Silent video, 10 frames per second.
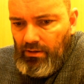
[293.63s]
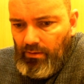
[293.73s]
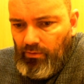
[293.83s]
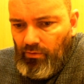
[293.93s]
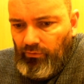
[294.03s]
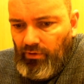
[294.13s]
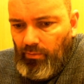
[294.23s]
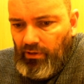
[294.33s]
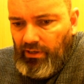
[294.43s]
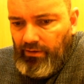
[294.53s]
I'll go
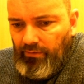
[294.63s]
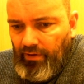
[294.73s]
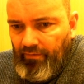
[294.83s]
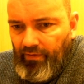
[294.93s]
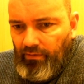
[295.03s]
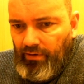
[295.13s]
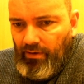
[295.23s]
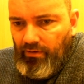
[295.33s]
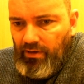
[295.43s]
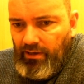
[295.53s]
double again on the f-file. And now
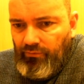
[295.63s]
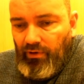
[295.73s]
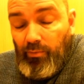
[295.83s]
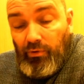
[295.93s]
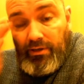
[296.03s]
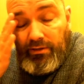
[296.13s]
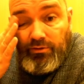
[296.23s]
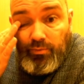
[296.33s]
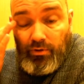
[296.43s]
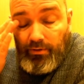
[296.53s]
you can't really protect this
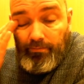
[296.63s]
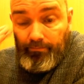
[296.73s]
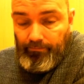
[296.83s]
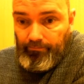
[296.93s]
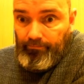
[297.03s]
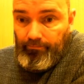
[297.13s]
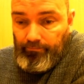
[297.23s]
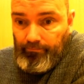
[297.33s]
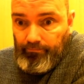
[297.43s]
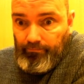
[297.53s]
pawn.
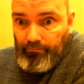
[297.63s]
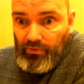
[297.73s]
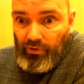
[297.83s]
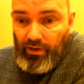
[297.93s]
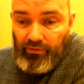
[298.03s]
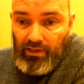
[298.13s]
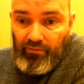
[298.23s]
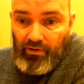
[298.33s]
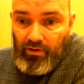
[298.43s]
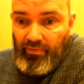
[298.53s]
You'll have to give
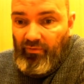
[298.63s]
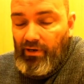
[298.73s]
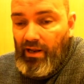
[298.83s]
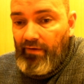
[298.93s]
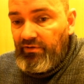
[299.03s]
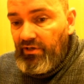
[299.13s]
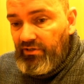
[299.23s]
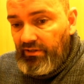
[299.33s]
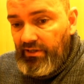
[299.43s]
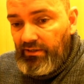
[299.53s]
it up. If you play f6,
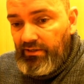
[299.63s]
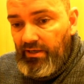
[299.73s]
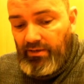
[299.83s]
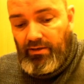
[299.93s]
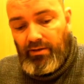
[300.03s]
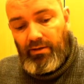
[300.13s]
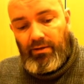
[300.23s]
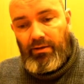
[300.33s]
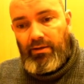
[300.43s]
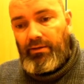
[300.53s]
I take take,
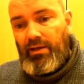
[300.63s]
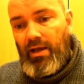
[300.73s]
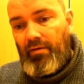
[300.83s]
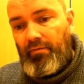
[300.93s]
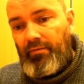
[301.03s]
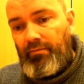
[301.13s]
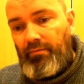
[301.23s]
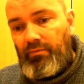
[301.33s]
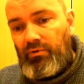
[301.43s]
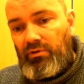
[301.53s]
and I have
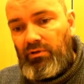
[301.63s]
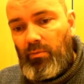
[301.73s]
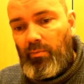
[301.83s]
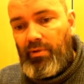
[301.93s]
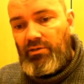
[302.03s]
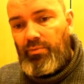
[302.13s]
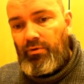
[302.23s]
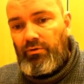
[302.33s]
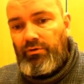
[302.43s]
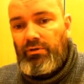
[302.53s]
double pass
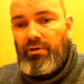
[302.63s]
pawns.